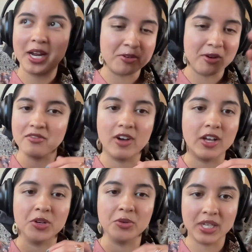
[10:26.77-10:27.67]

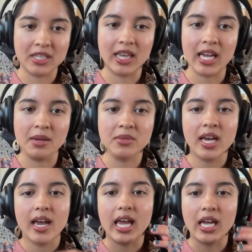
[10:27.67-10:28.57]
grandfather reclaimed,
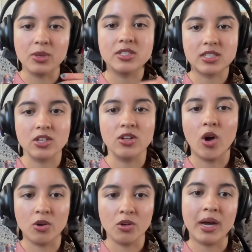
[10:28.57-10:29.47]
it was still
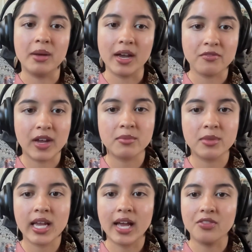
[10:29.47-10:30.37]
owned by my
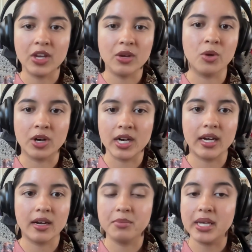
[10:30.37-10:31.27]
family and they
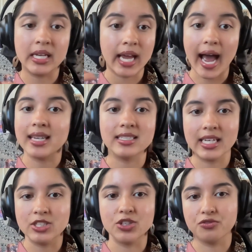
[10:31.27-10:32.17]
weren't being as
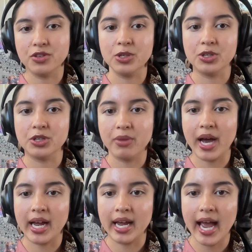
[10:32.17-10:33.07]
interfered
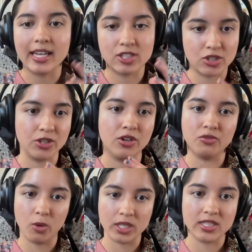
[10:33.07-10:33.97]
by external
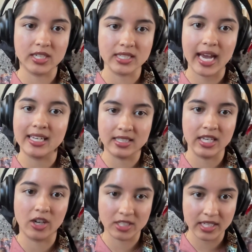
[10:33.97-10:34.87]
forces as they
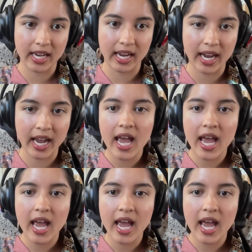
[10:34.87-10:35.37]
are today.